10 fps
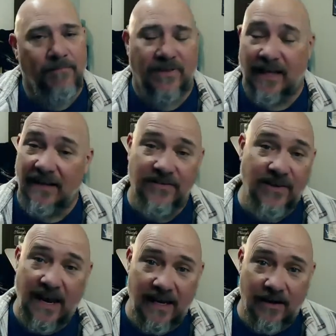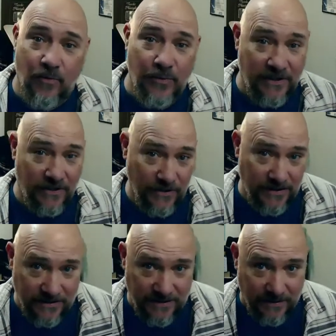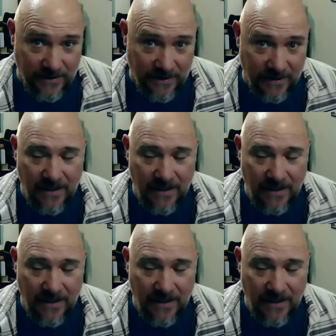Not saying we couldn't do it,